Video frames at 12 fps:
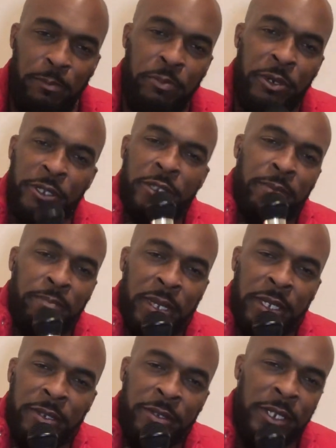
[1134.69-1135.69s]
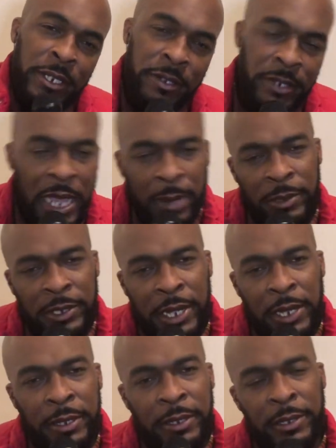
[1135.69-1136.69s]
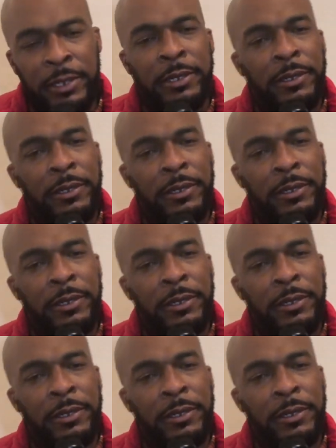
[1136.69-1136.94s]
pushed them bitches in simultaneously.